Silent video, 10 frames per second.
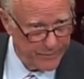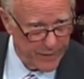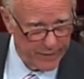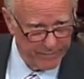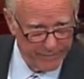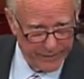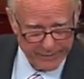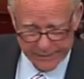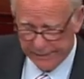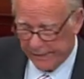
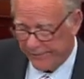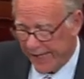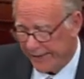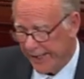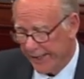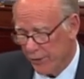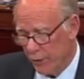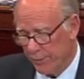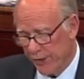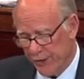of fat cat
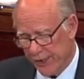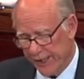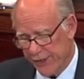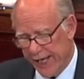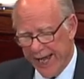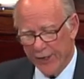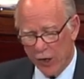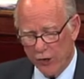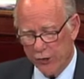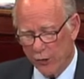corporate jets. And
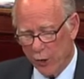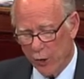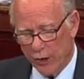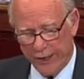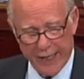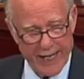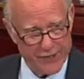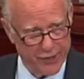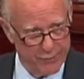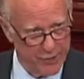also oil and
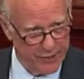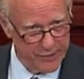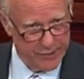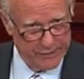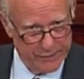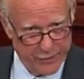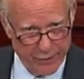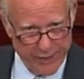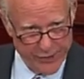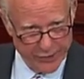gas subsidies,
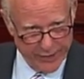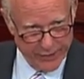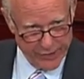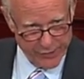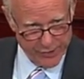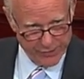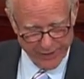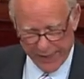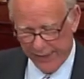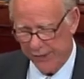two major industries of
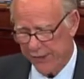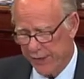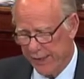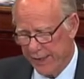Kansas.